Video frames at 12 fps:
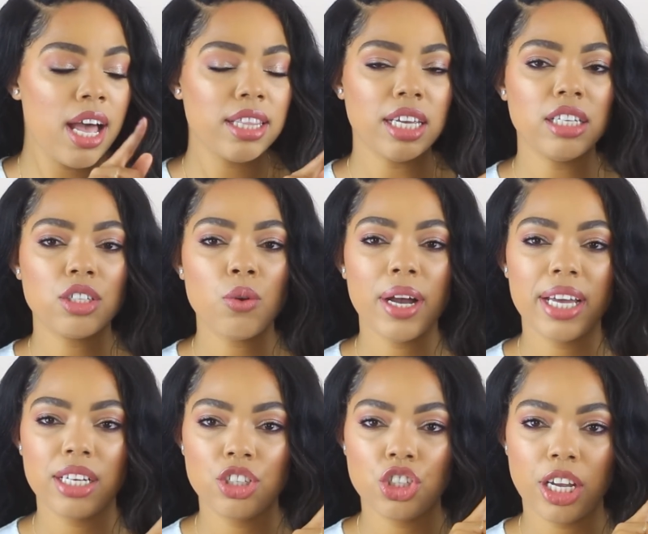They did go
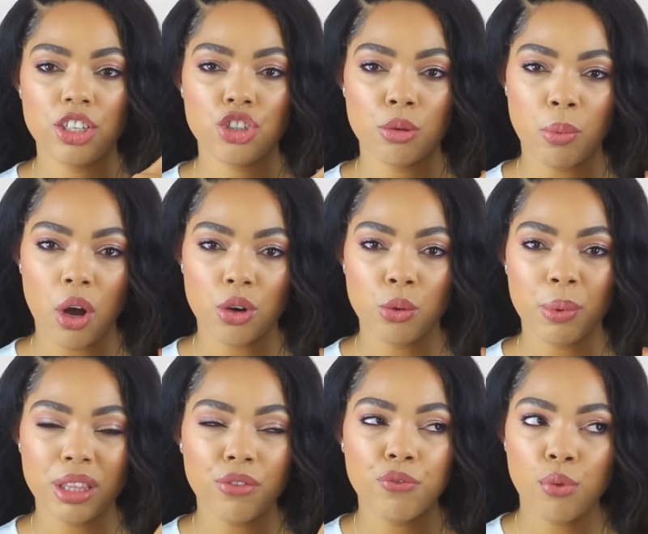ahead and change the bottle,
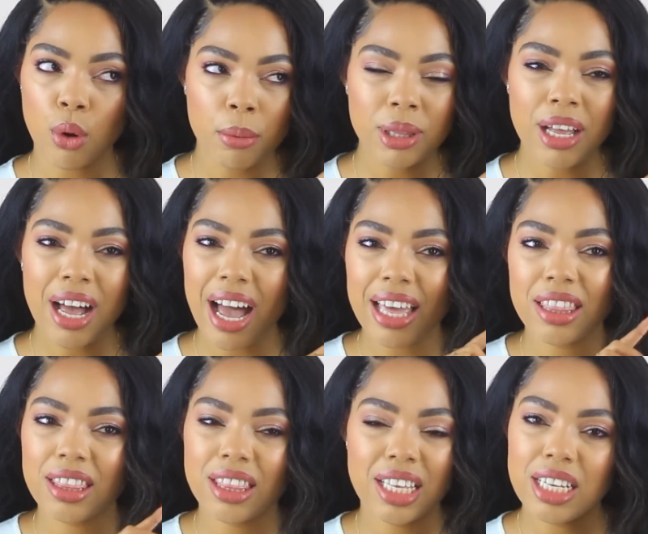but the formula I
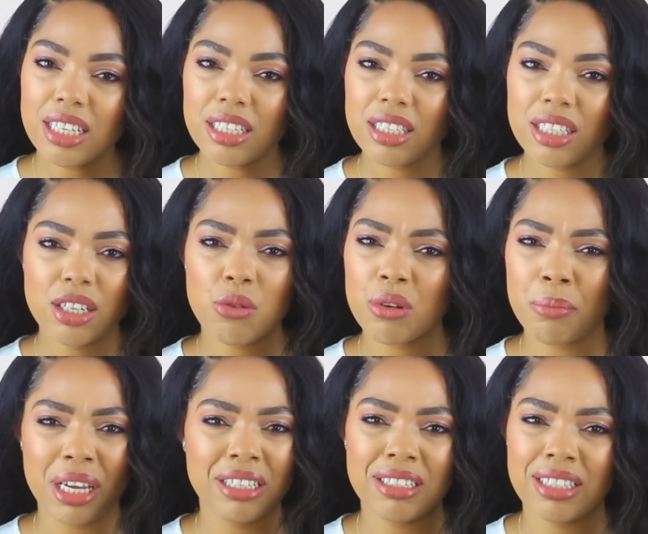think still
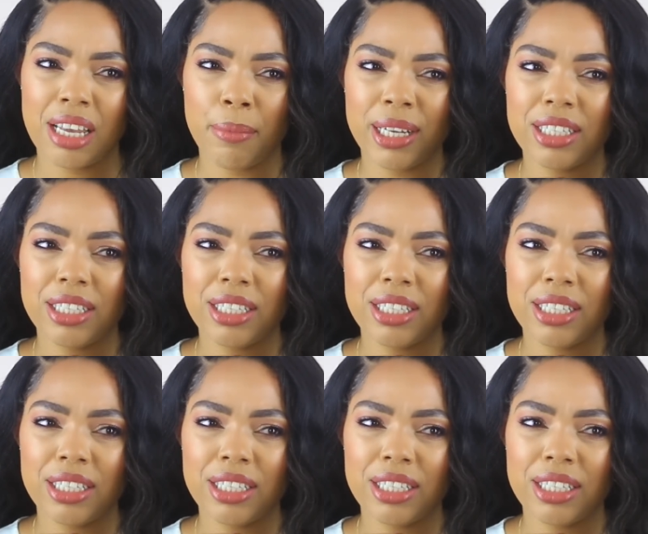remains the same.